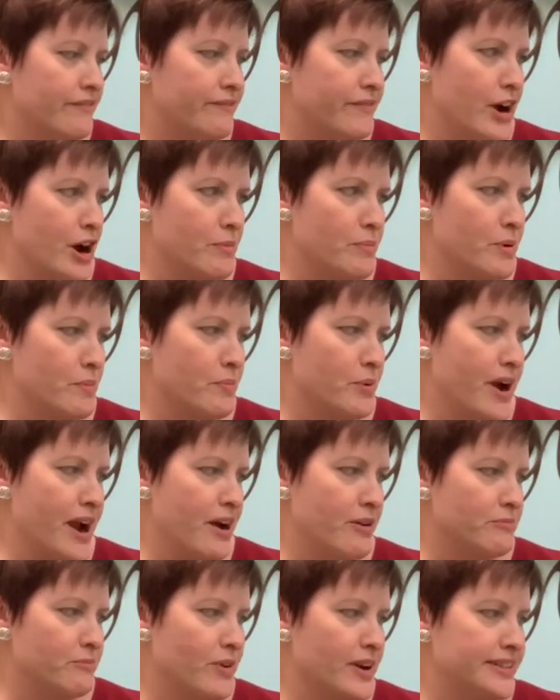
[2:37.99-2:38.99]
Farmer
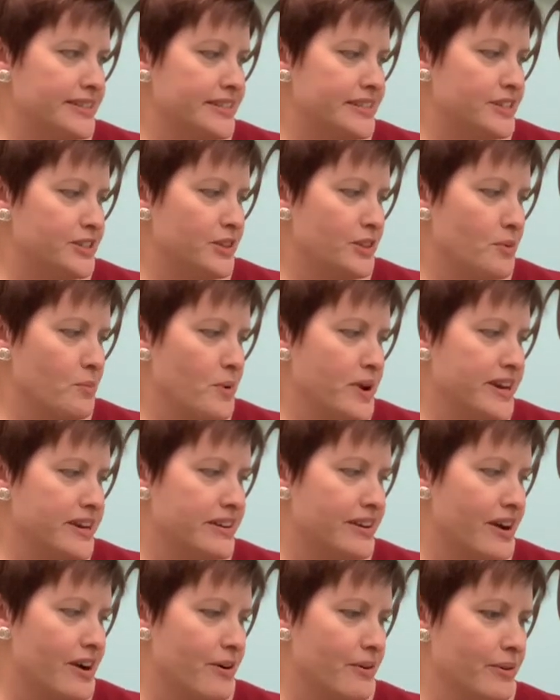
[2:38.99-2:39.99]
Brown runs to the
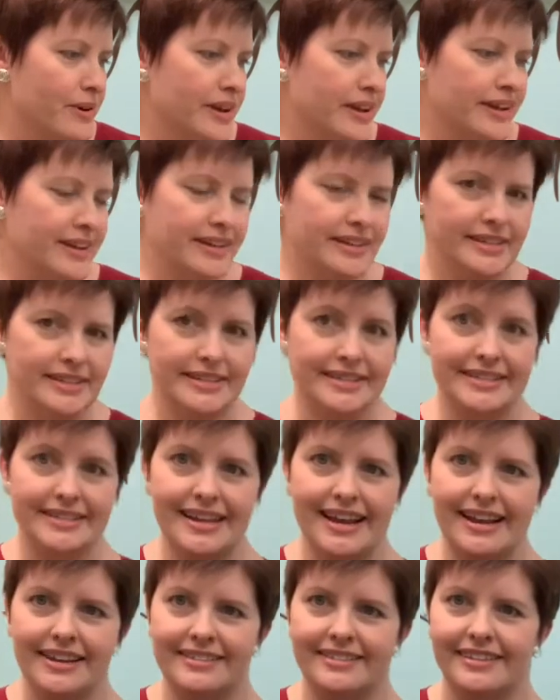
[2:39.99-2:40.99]
window.
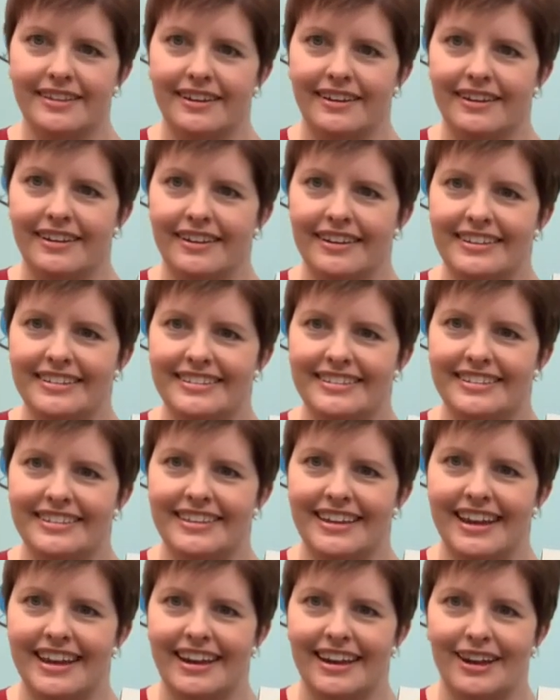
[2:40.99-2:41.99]
Santa is
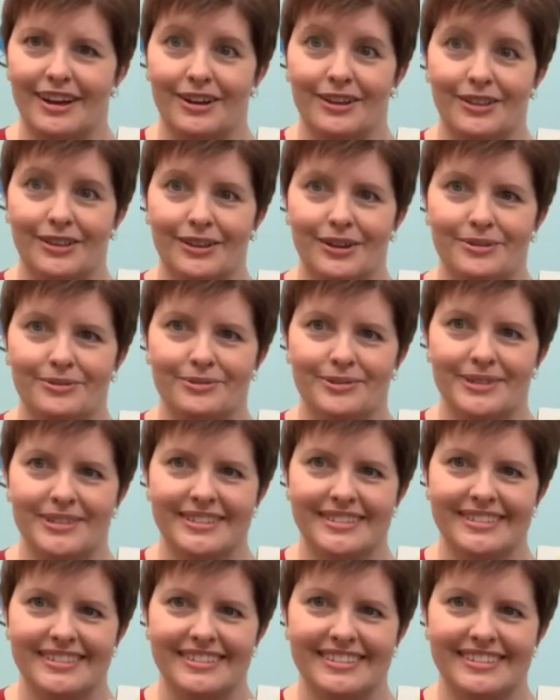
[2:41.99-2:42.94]
getting close.